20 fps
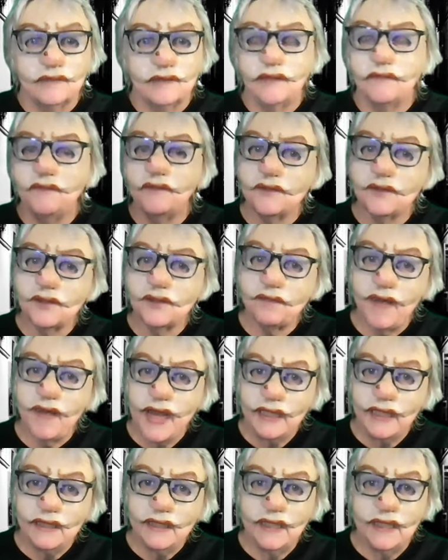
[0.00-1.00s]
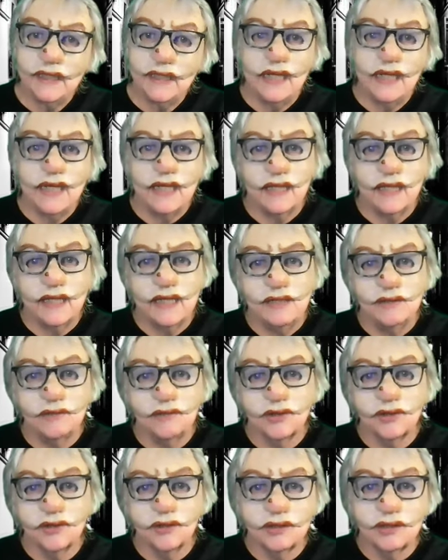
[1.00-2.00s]
the first bag lady I
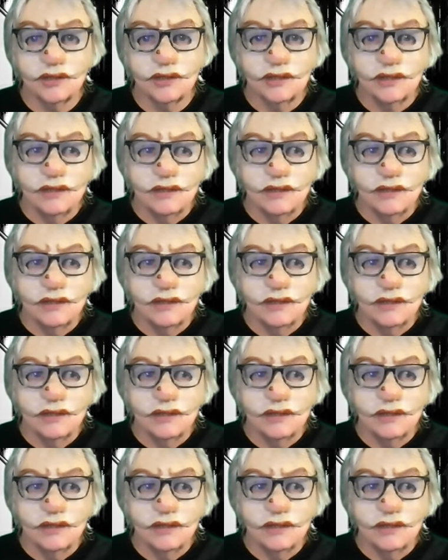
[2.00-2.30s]
encountered